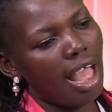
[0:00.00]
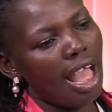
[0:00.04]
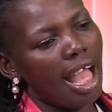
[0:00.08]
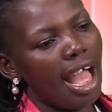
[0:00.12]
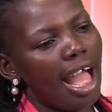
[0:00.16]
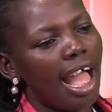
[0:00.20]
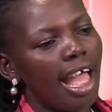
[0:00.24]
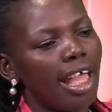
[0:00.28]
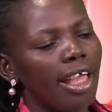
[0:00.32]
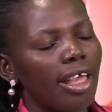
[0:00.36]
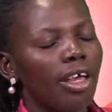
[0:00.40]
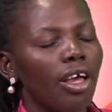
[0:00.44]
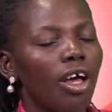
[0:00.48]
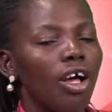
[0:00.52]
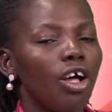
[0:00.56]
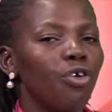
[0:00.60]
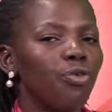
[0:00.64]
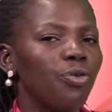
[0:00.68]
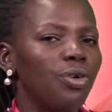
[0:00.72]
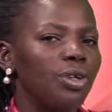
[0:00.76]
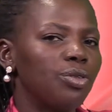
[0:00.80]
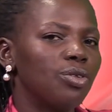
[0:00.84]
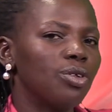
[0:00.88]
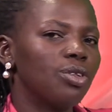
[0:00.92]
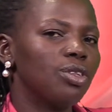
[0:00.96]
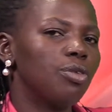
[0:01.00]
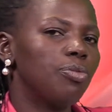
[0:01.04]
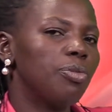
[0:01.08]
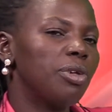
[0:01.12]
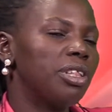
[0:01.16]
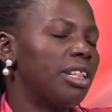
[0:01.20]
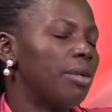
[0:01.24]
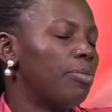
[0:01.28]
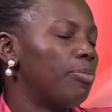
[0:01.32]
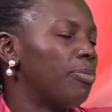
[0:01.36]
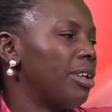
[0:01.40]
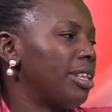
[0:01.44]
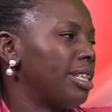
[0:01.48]
I always want to be
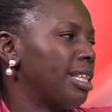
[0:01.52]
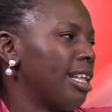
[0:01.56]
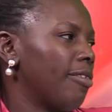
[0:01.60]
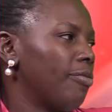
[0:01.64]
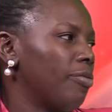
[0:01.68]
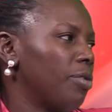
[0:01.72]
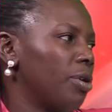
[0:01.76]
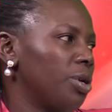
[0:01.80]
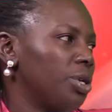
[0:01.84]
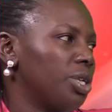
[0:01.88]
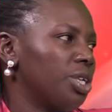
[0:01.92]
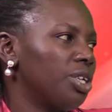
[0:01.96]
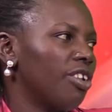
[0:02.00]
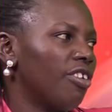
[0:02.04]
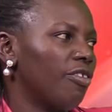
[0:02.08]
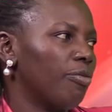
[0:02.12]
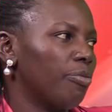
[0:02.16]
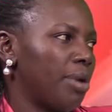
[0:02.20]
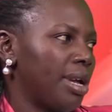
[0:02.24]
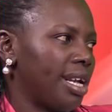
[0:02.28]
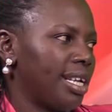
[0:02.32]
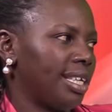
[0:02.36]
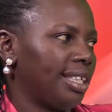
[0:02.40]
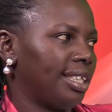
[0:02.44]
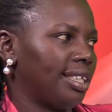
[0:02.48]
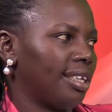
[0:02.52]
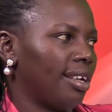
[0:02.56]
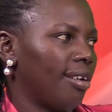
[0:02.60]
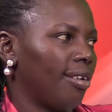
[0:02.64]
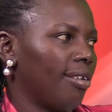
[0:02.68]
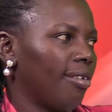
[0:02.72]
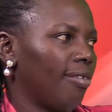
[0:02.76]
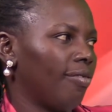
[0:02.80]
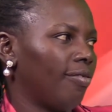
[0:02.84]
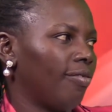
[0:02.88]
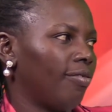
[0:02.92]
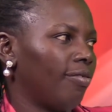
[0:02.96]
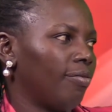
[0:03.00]
the better version of
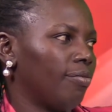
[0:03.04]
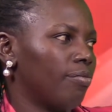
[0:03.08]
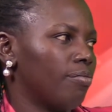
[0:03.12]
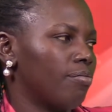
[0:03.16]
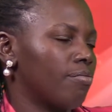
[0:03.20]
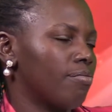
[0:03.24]
myself.